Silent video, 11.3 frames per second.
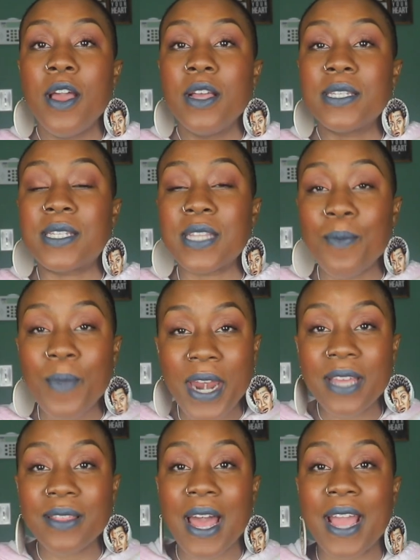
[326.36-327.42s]

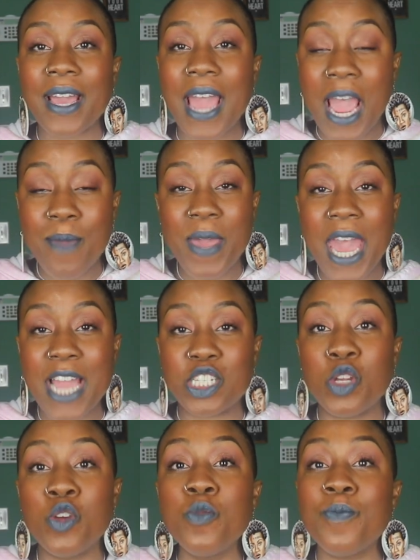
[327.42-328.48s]
somebody like
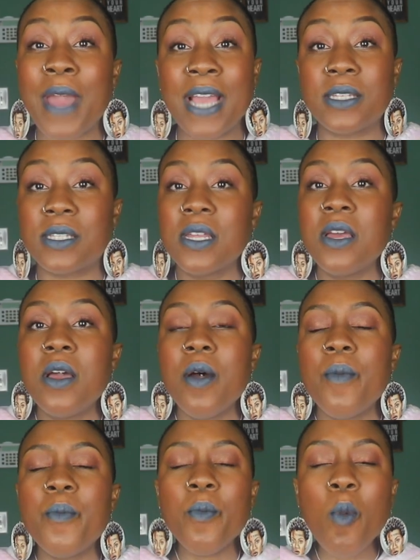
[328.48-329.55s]
ABH, who makes
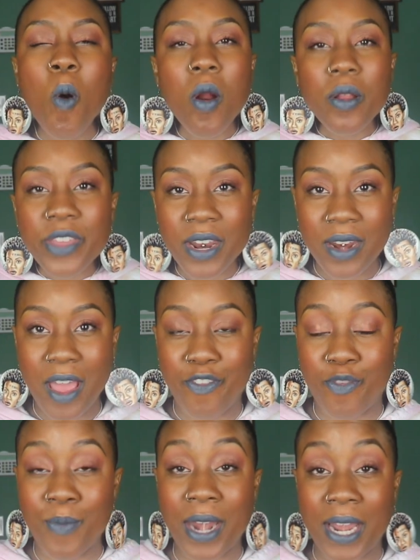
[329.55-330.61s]
more than
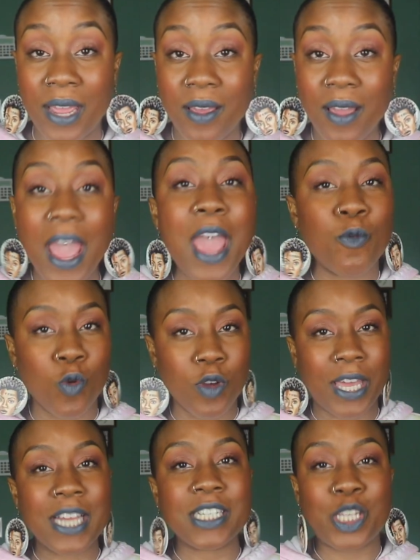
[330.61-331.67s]
enough money, and we'll
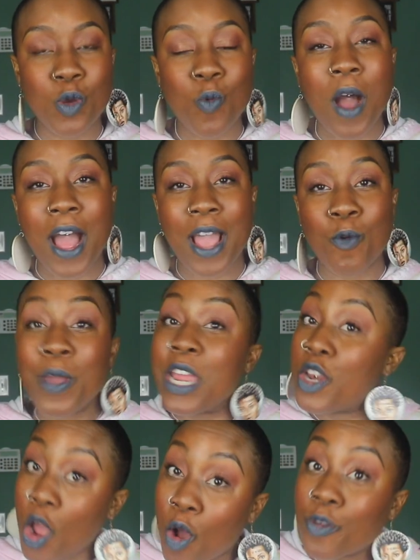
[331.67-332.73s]
get to why we
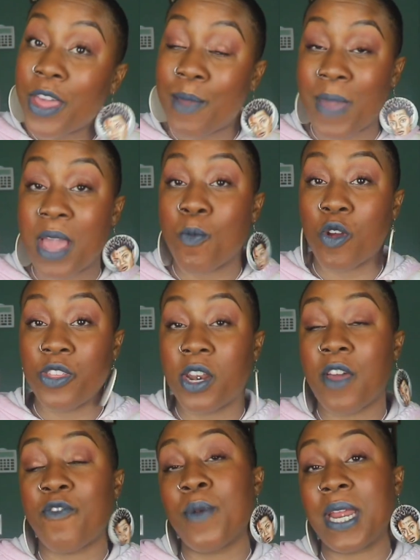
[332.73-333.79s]
know they make more than
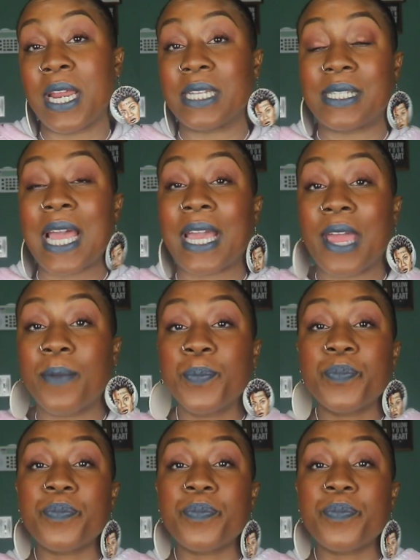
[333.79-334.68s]
enough money in a second,